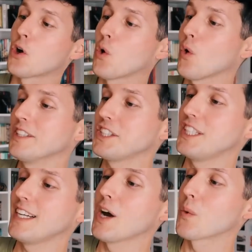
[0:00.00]

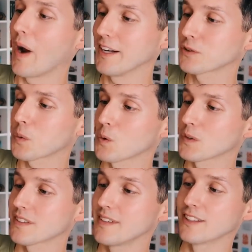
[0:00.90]
crunchy rice
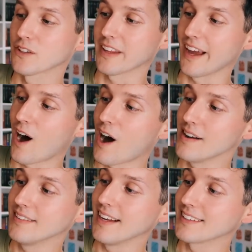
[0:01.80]
rolls. These are the
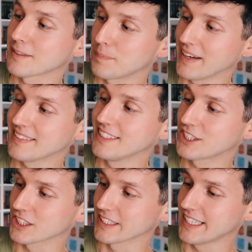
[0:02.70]
hot and spicy chili